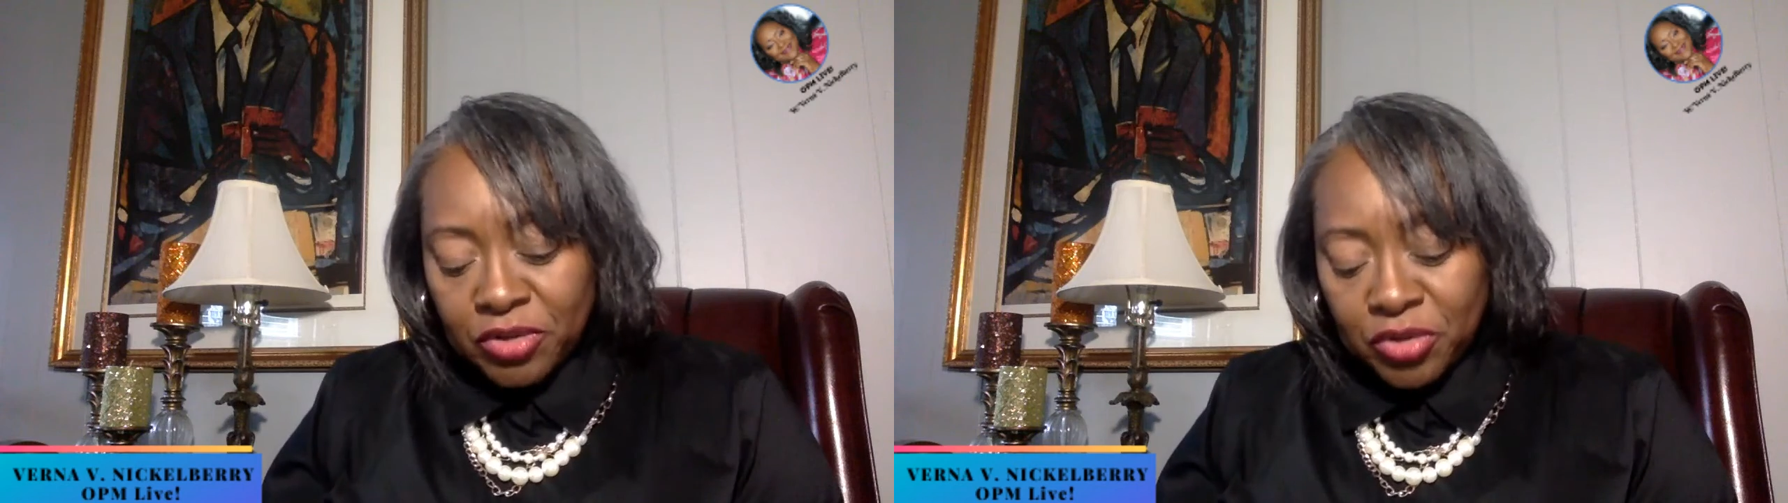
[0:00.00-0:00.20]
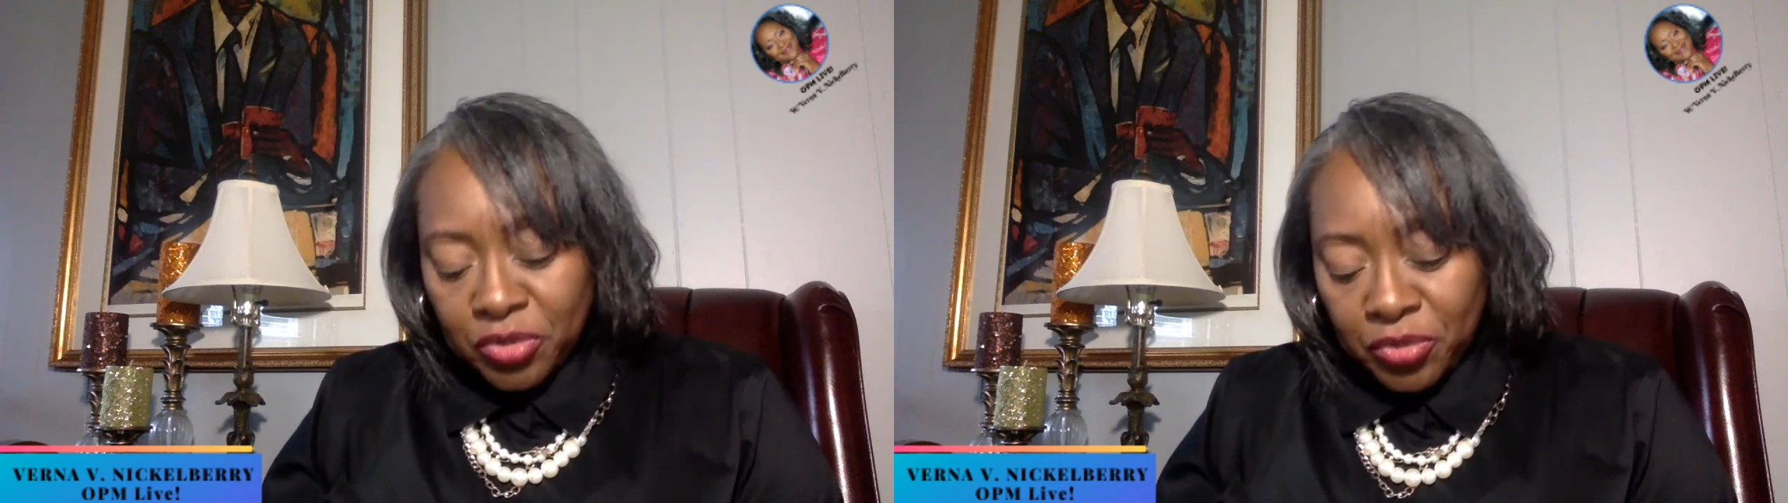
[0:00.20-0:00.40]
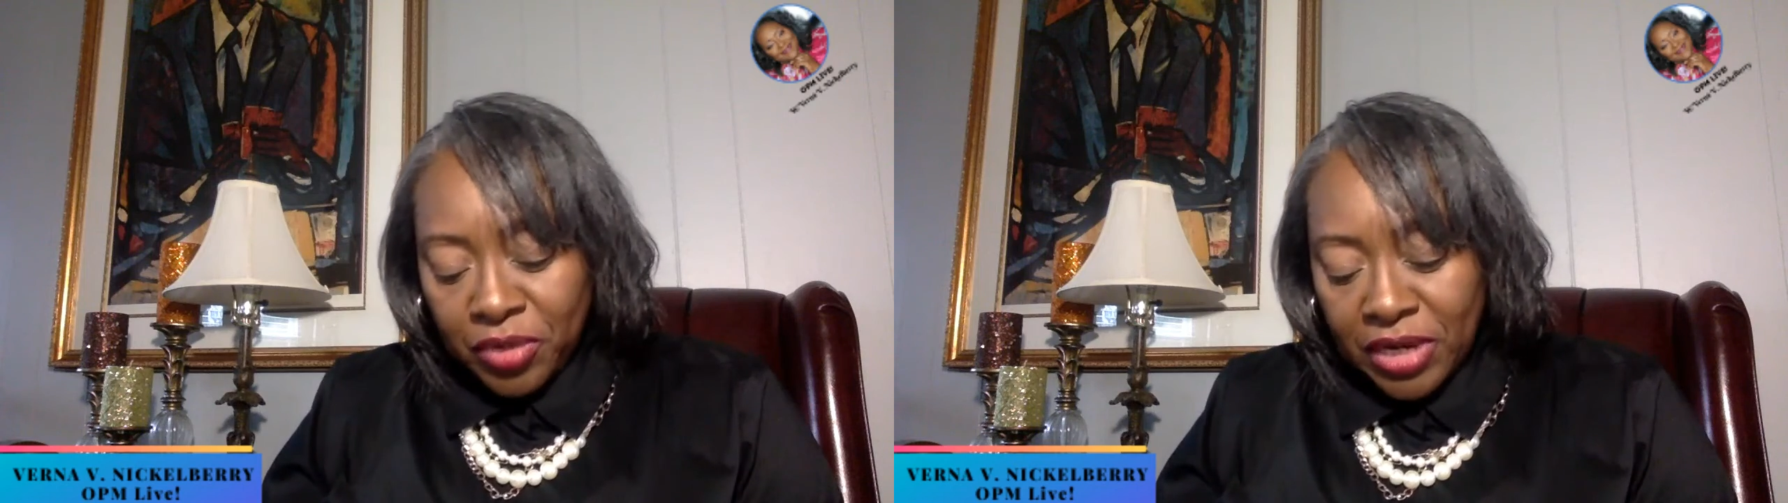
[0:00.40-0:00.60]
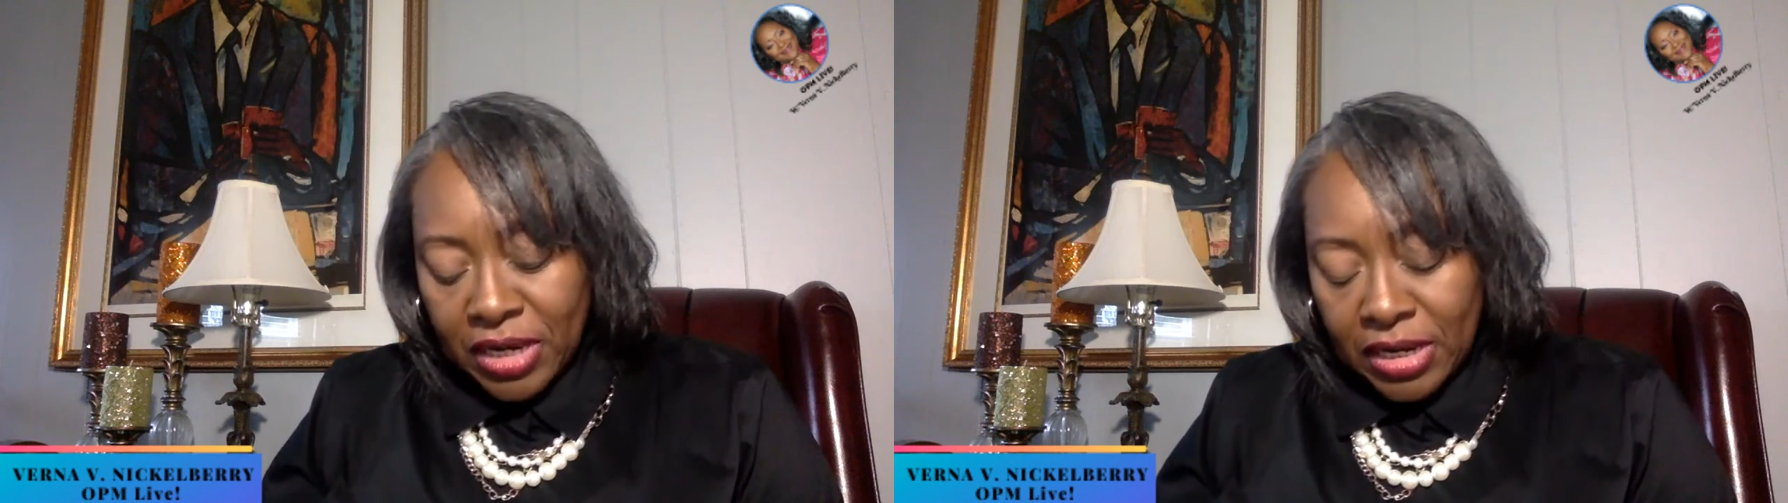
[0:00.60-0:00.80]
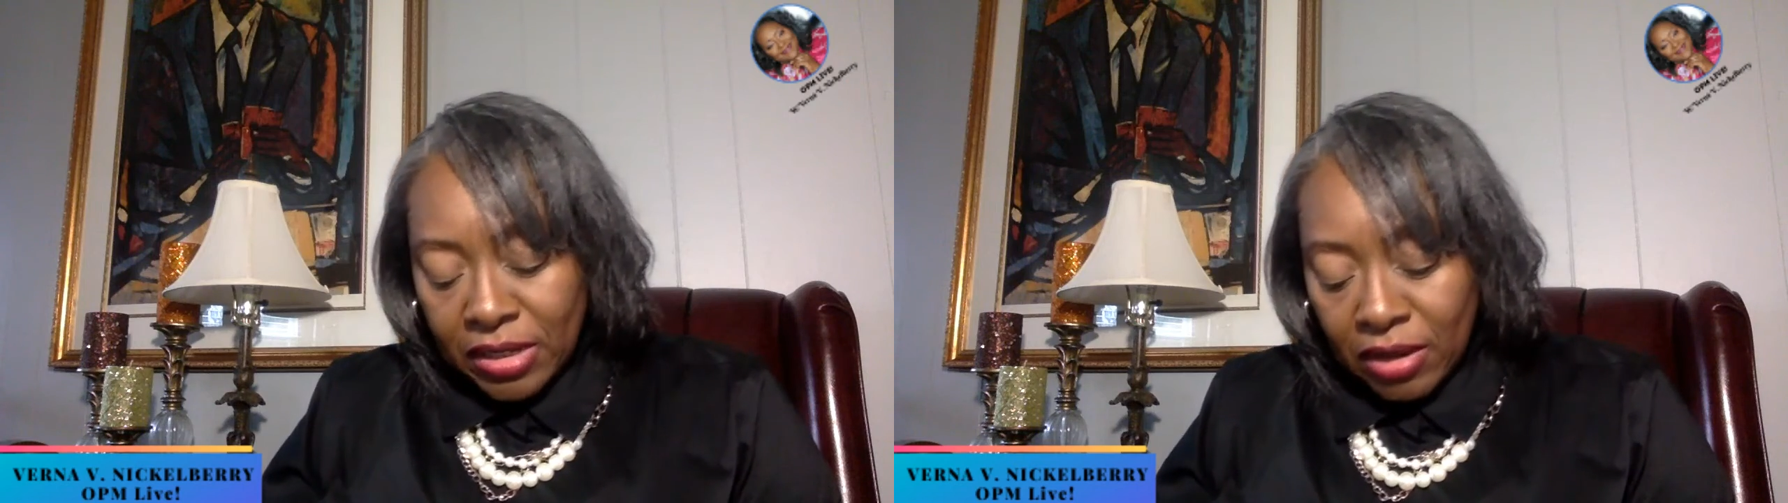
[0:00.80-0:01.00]
to
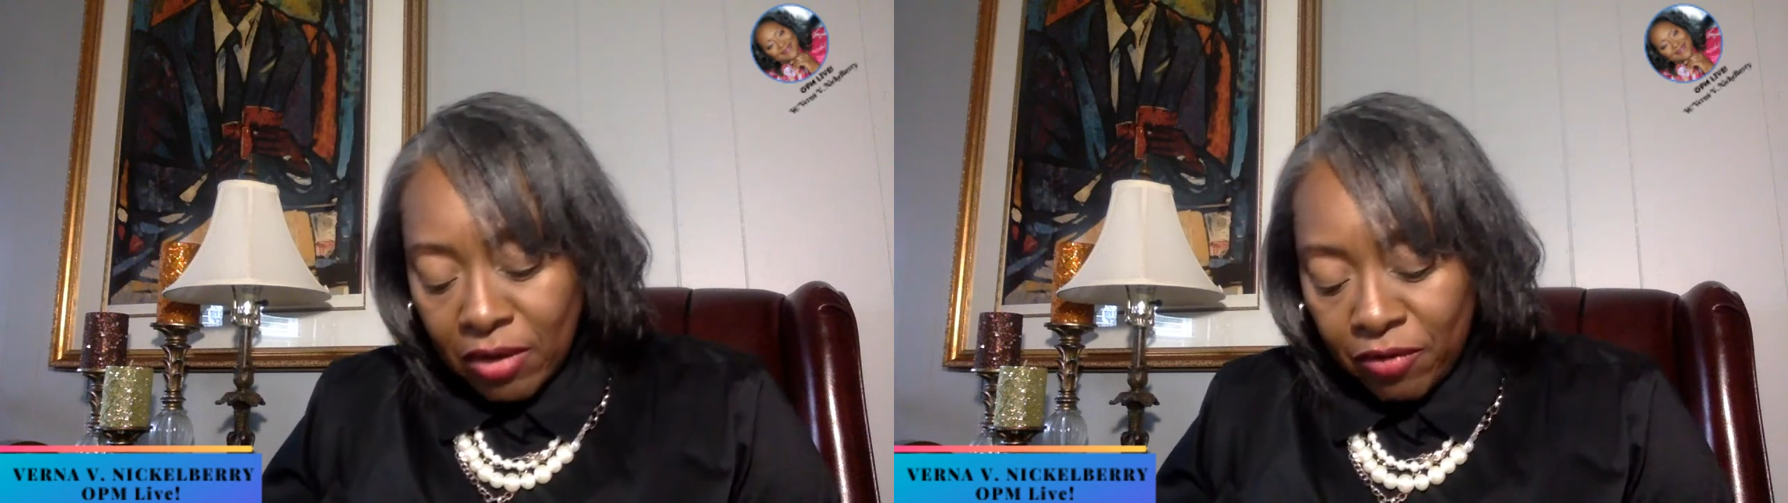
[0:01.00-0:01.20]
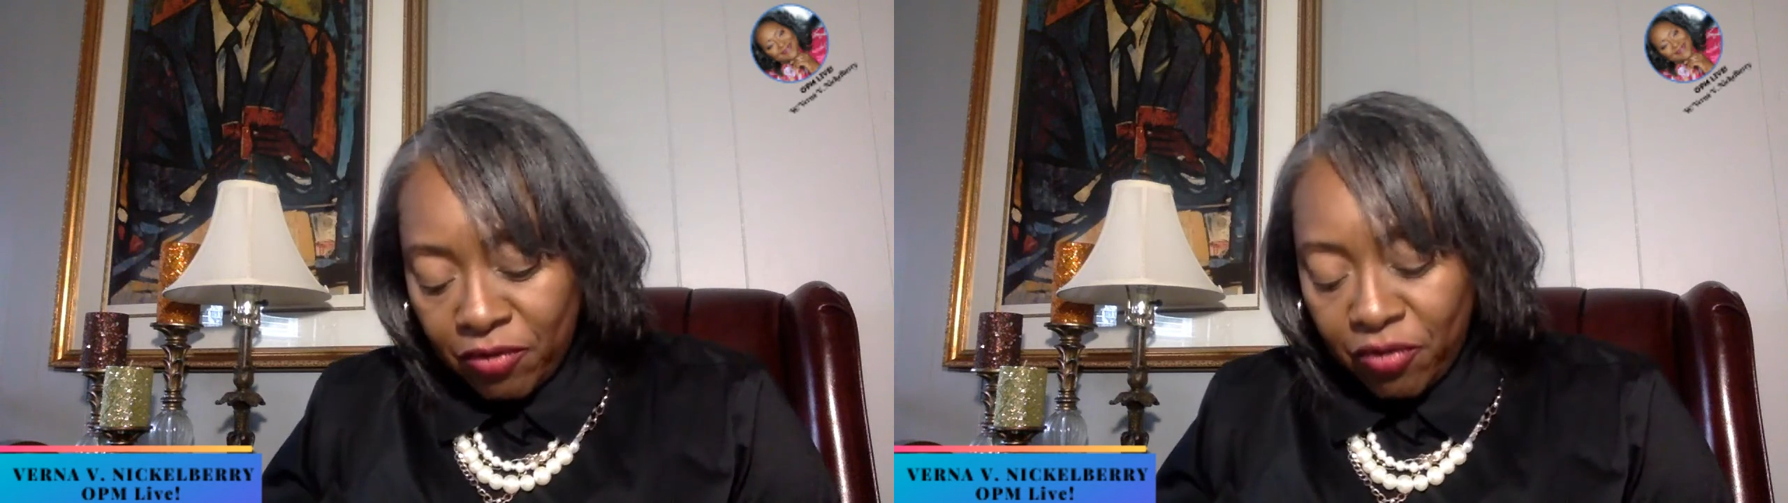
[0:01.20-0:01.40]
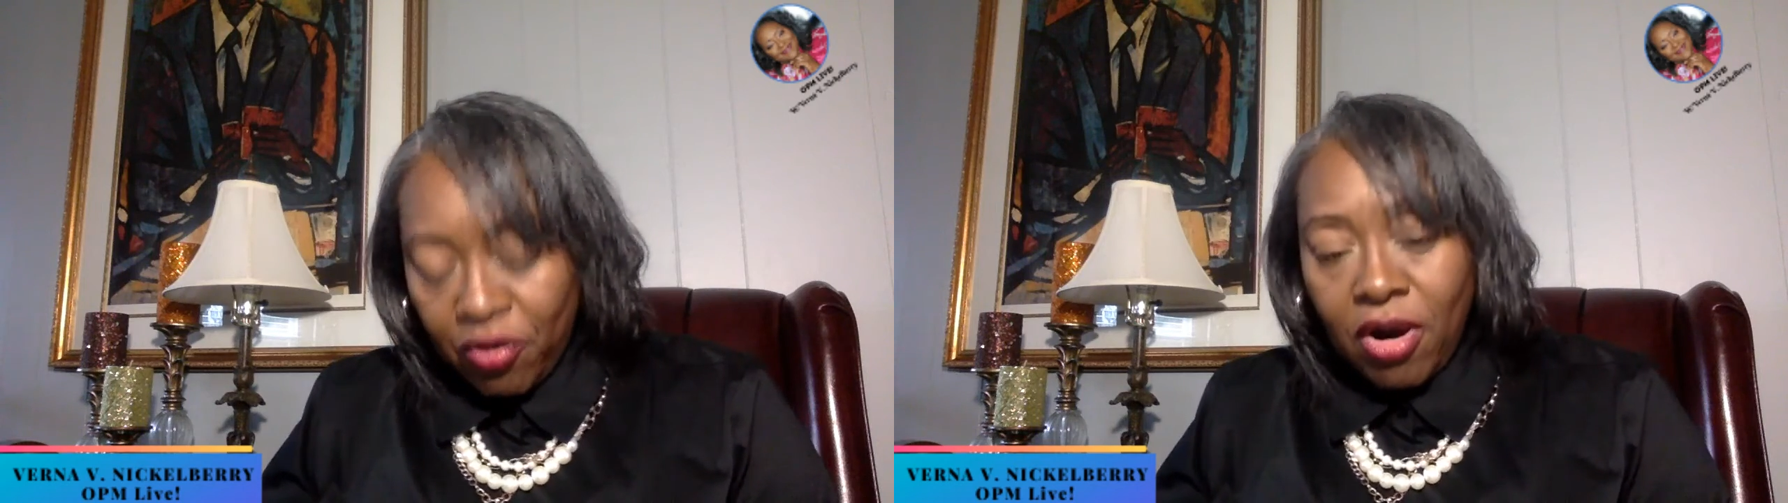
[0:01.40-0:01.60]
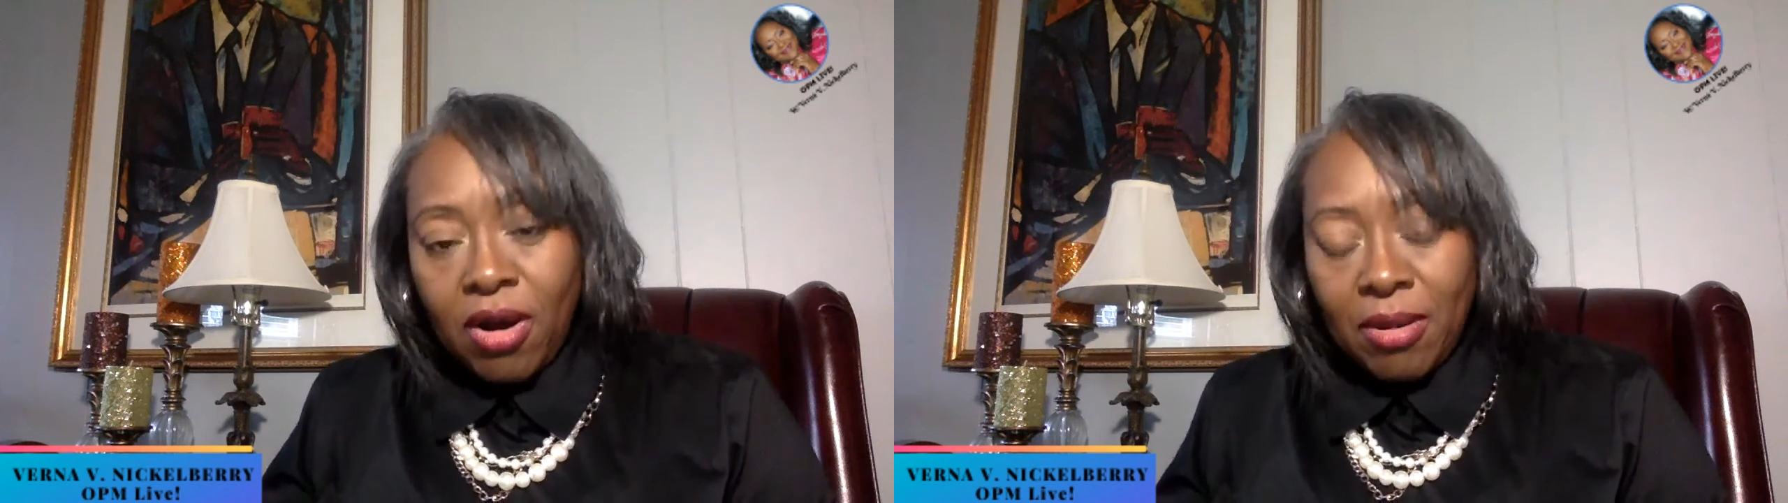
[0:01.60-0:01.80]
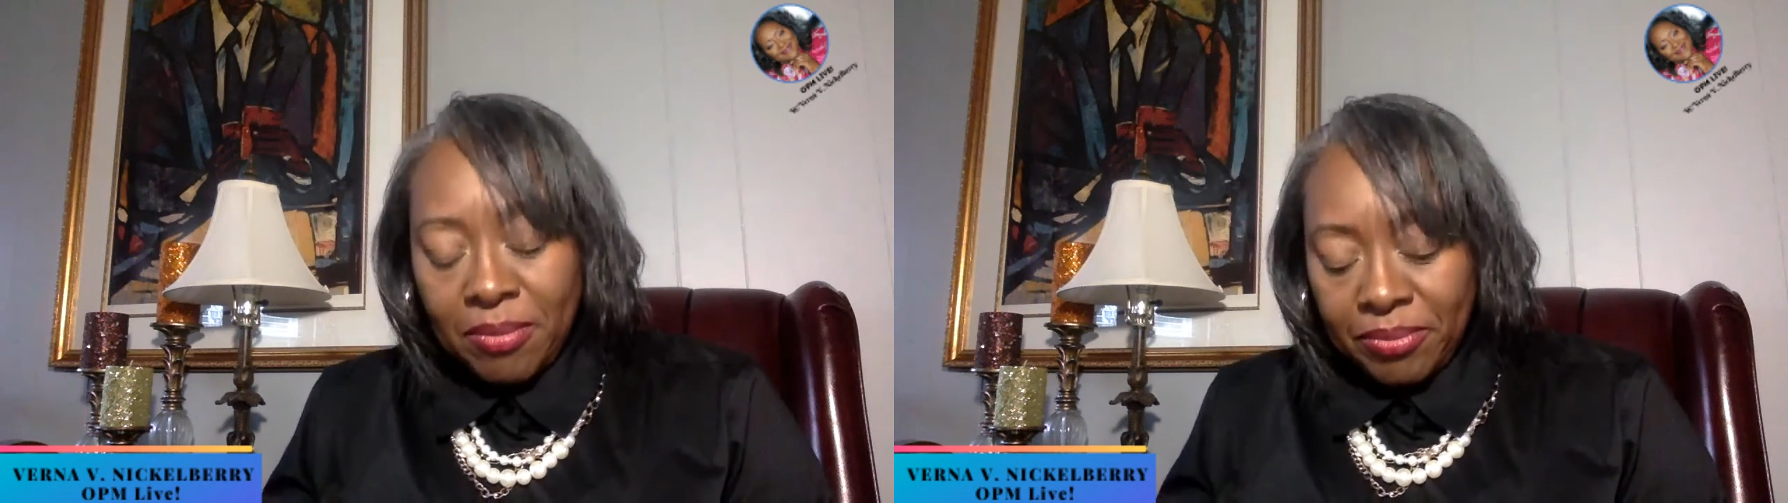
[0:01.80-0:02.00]
read
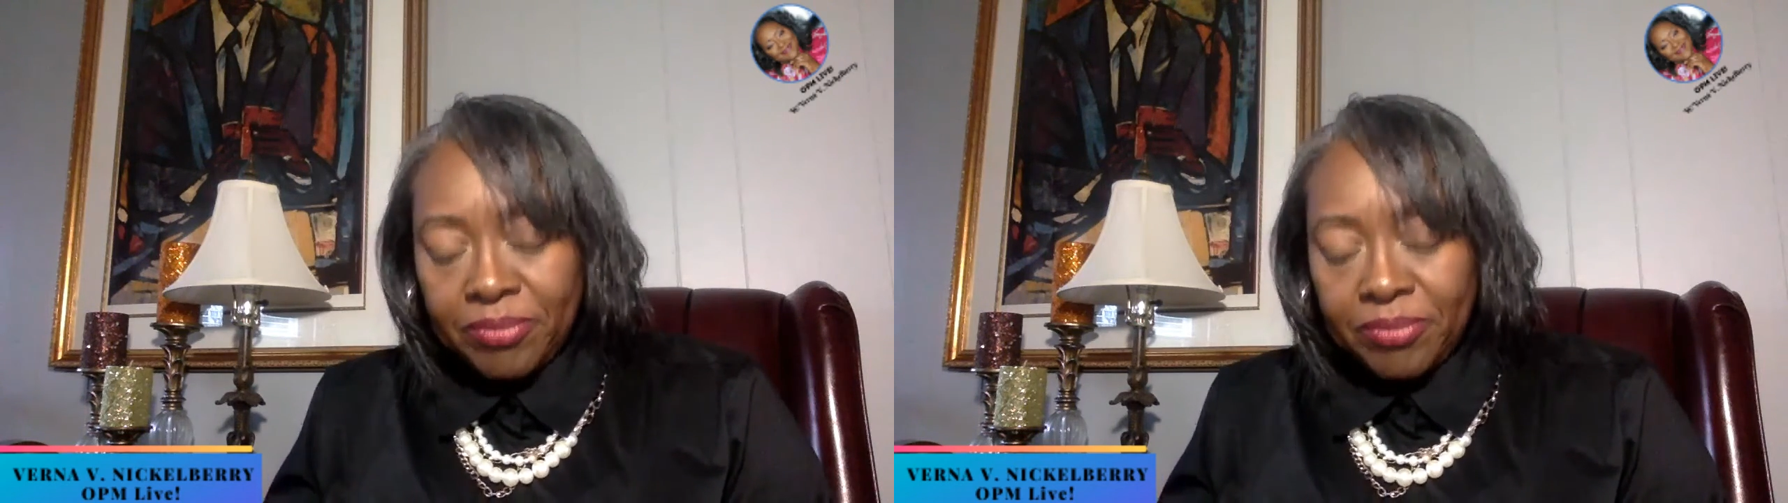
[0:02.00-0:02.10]
from